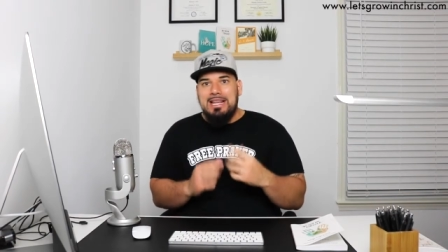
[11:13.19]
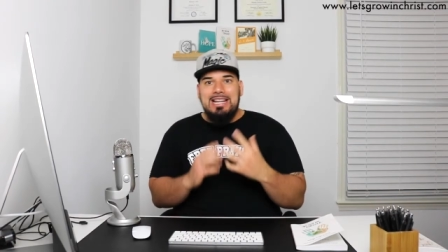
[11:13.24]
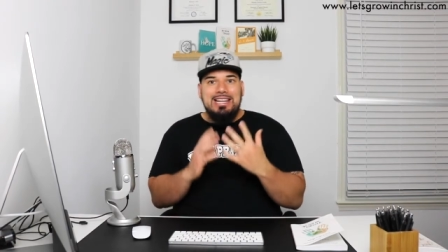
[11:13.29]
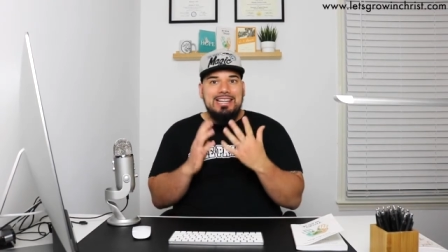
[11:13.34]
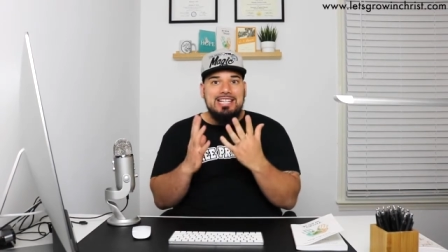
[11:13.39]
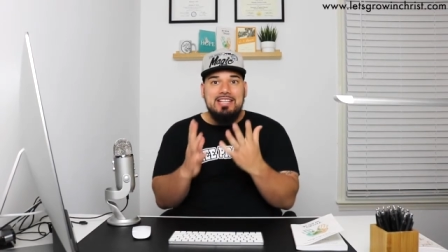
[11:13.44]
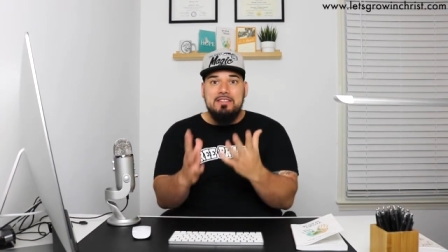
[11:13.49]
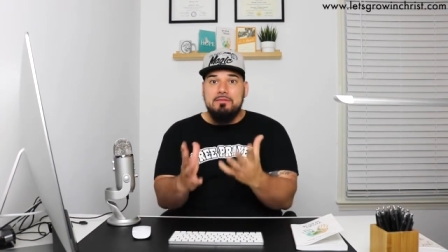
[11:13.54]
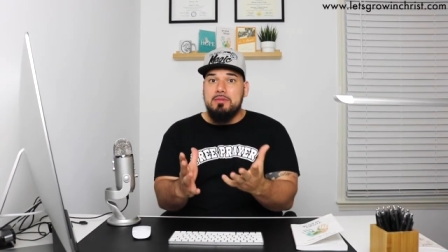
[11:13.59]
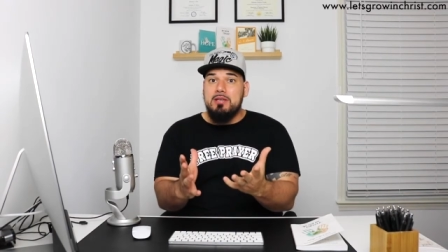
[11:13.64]

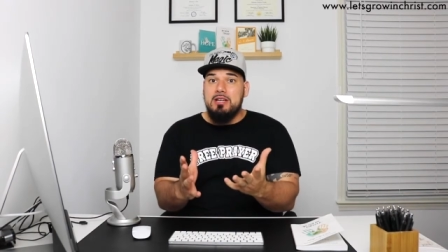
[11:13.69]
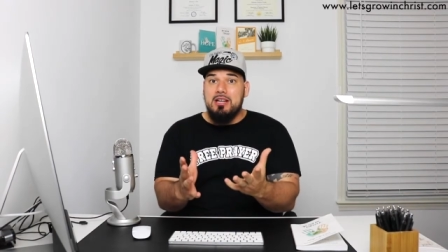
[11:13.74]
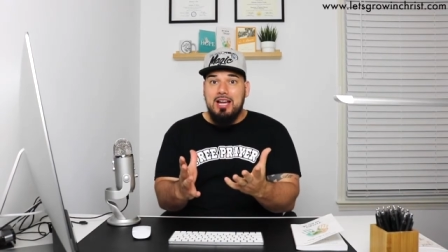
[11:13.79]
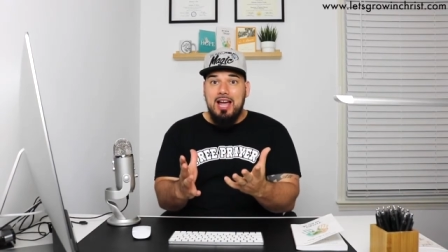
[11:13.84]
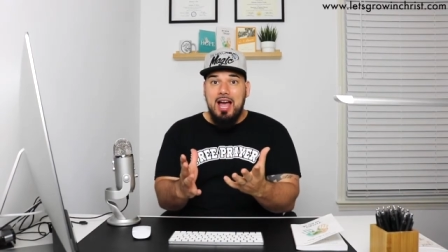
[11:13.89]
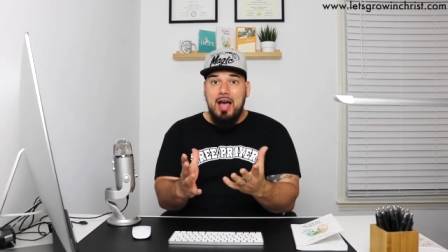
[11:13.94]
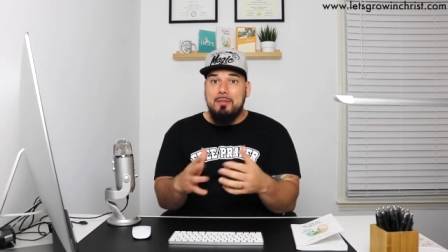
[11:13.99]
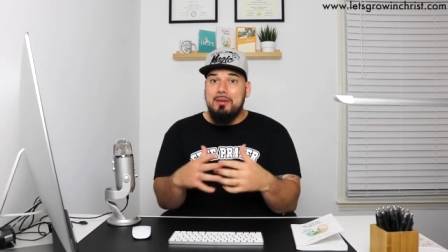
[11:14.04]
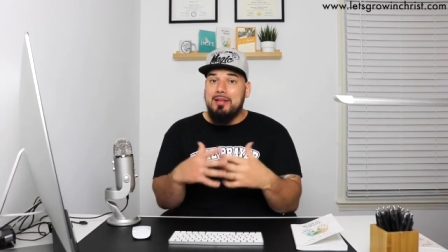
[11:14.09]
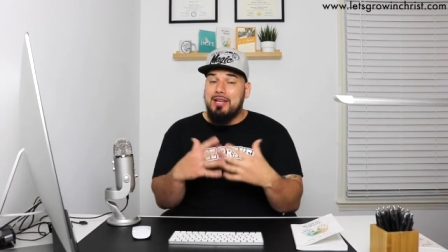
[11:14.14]
Leave me a
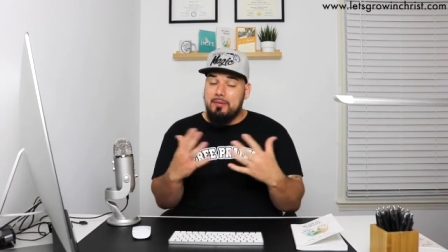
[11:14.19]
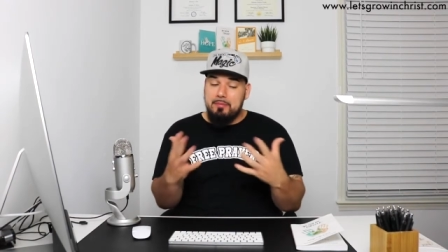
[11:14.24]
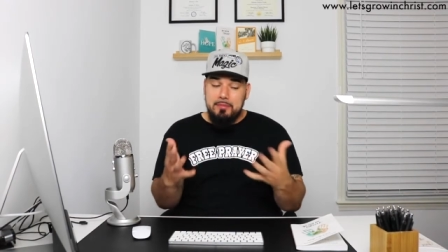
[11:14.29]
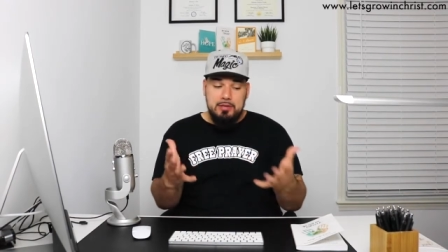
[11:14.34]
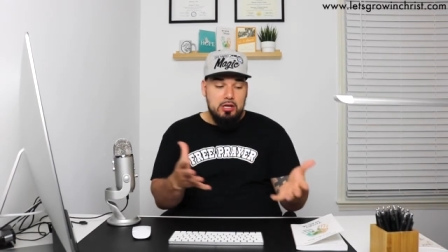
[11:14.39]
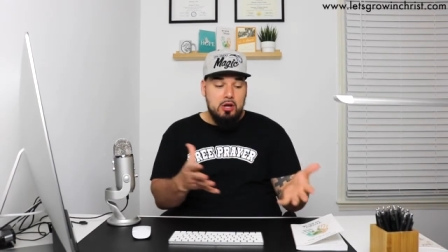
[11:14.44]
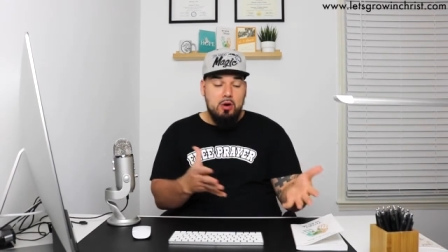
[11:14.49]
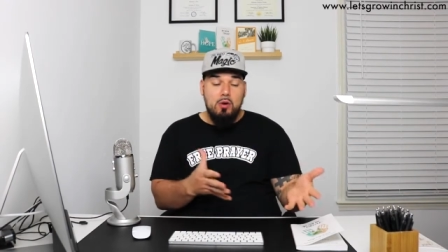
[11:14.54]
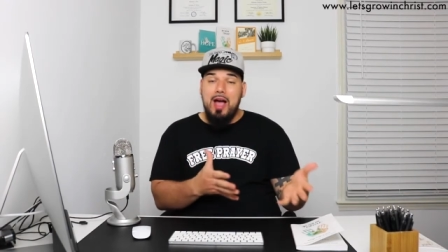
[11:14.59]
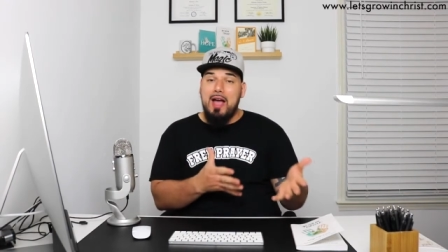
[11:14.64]
comment. Let me
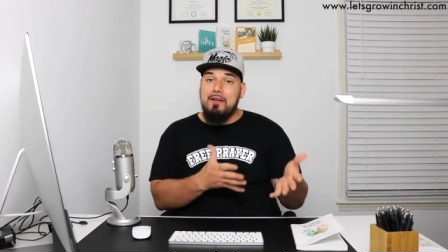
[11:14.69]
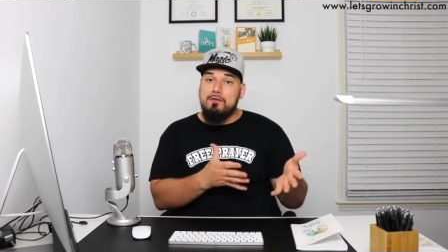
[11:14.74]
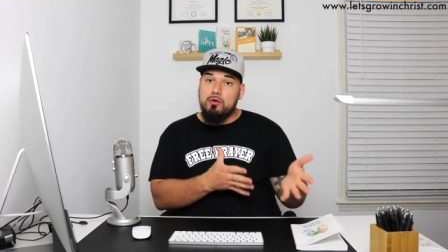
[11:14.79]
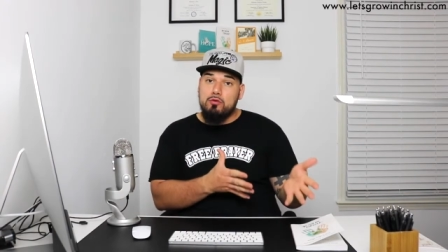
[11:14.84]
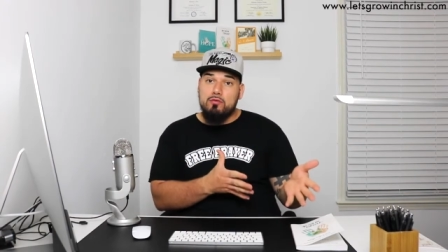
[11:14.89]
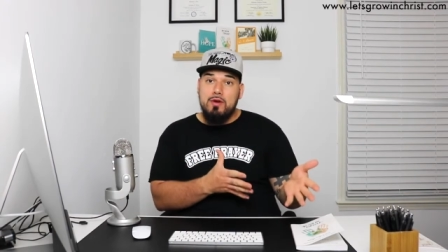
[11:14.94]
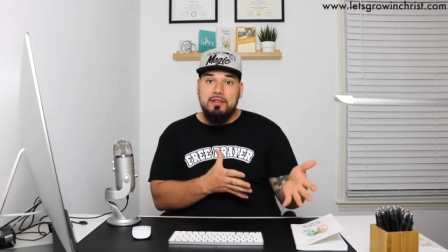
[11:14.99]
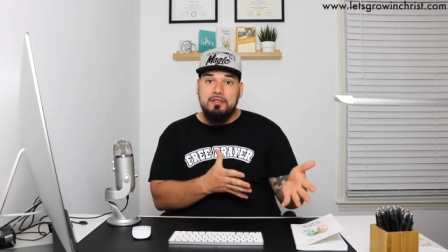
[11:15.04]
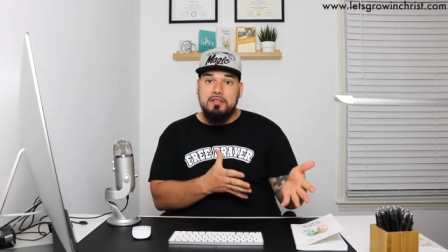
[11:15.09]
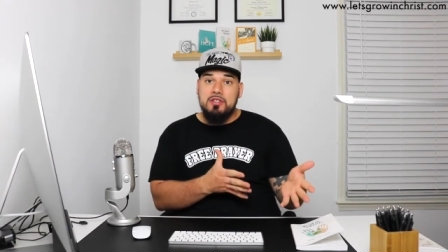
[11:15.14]
know. Have
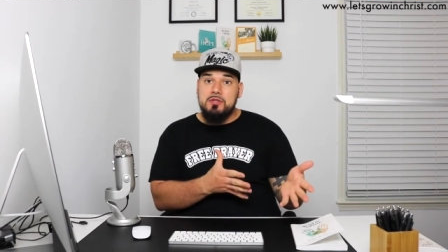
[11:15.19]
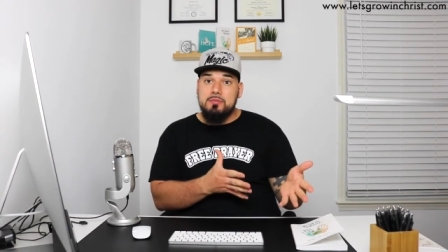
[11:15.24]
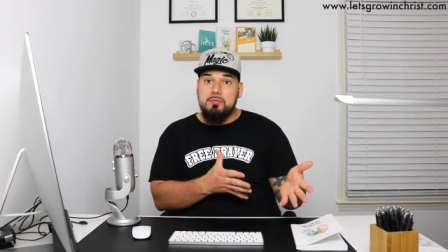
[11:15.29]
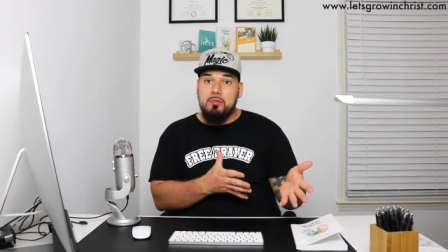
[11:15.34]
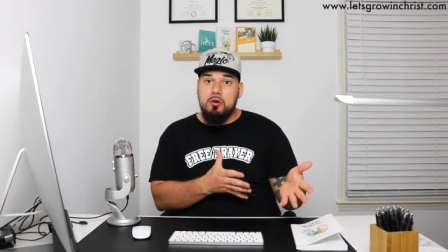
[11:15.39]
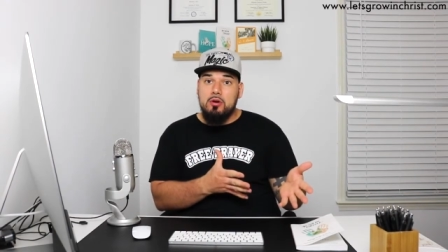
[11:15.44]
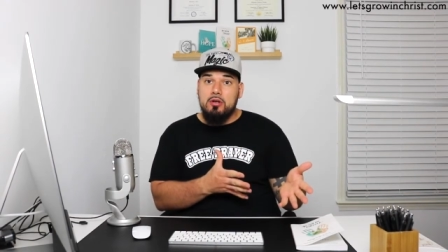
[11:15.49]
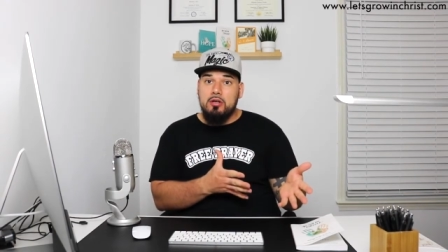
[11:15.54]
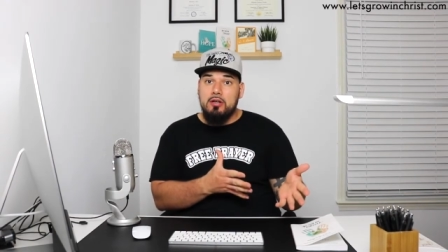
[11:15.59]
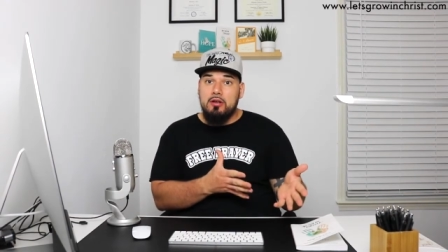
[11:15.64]
you read this
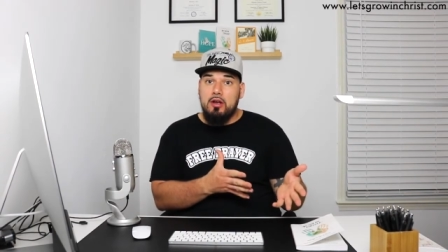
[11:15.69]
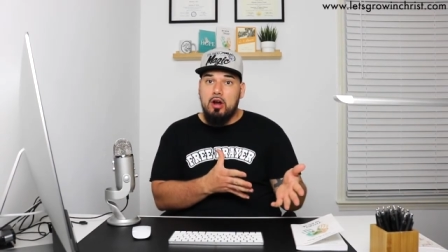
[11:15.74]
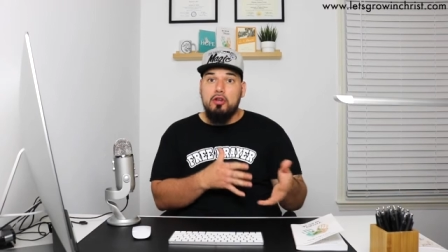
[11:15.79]
book?